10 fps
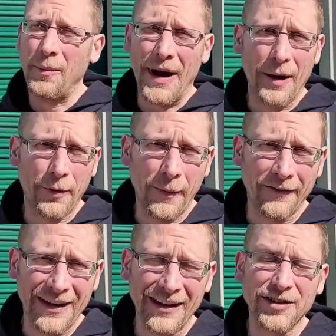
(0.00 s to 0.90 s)
with the buyer
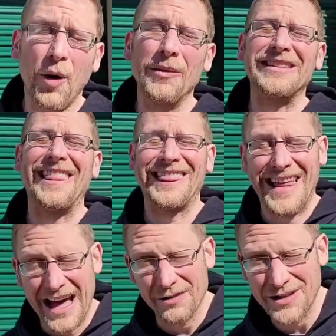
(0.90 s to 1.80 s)
premium everything else, almost
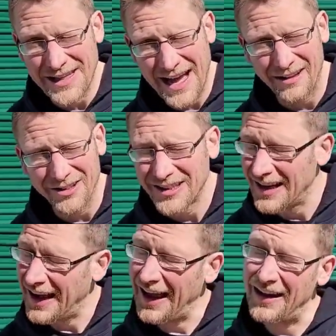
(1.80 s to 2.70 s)
$1,000
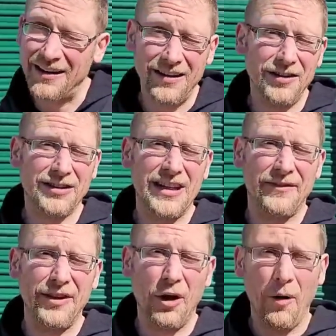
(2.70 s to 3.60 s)
and you just
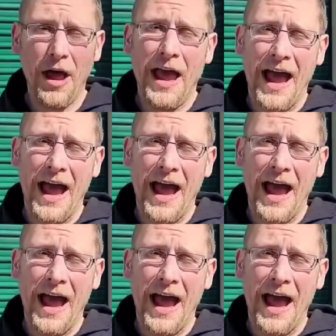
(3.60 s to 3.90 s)
never know.